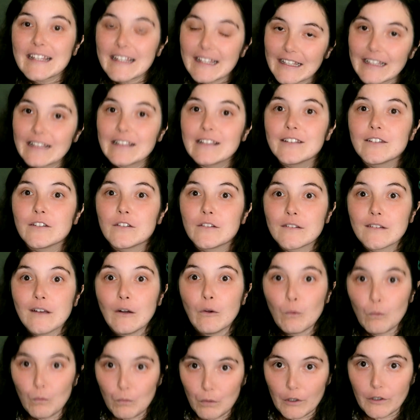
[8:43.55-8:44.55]
is
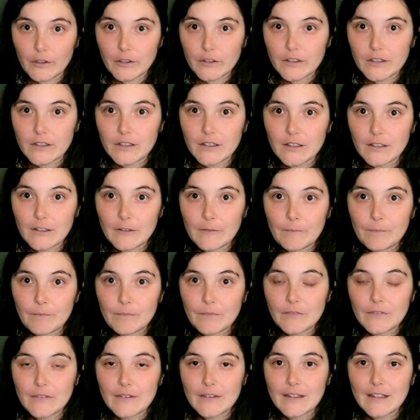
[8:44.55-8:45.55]
work.
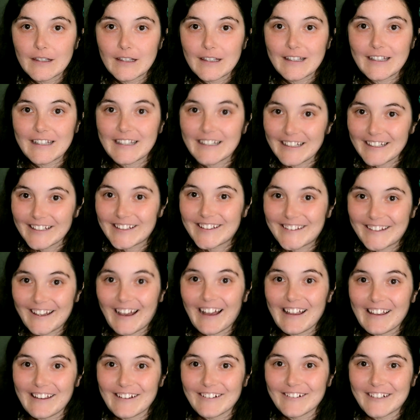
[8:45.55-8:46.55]
It is
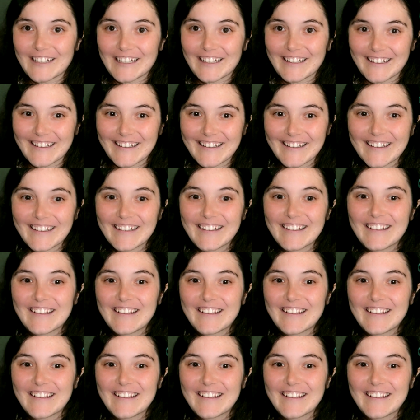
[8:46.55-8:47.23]
tiring,